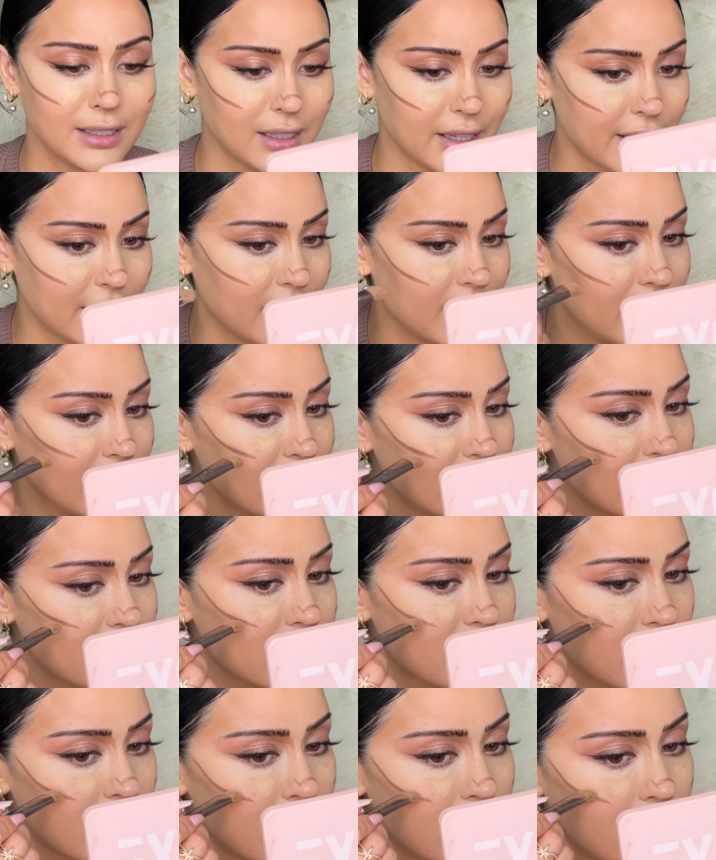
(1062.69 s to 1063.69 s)
like this
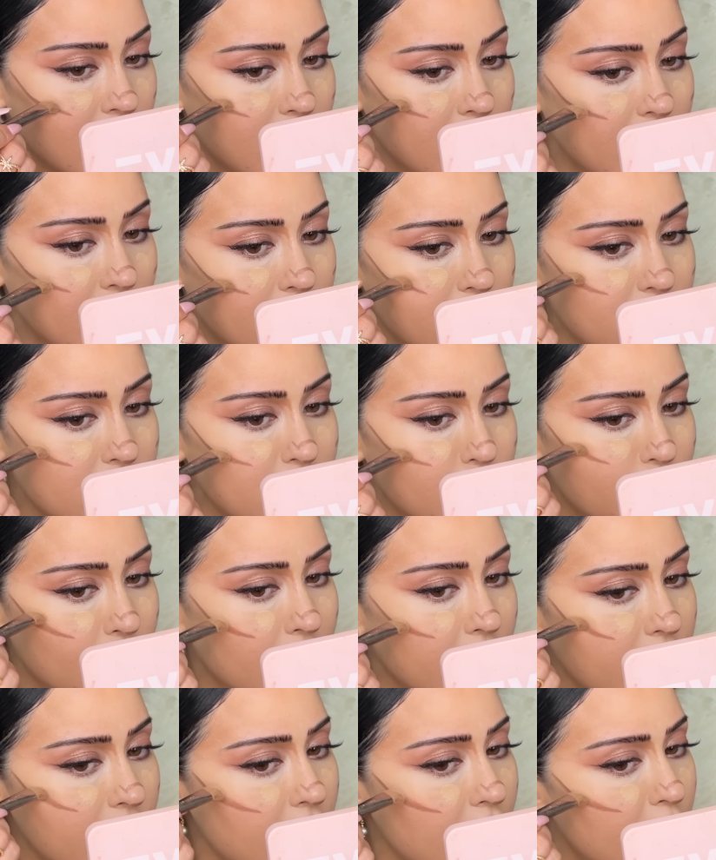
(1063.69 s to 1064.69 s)
and just
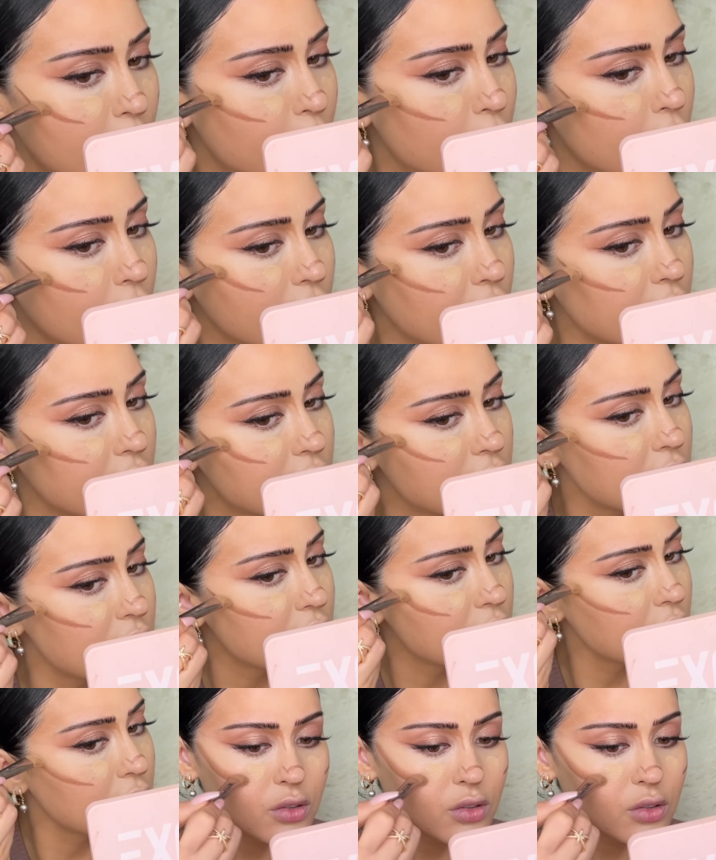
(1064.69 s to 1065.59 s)
blend upwards.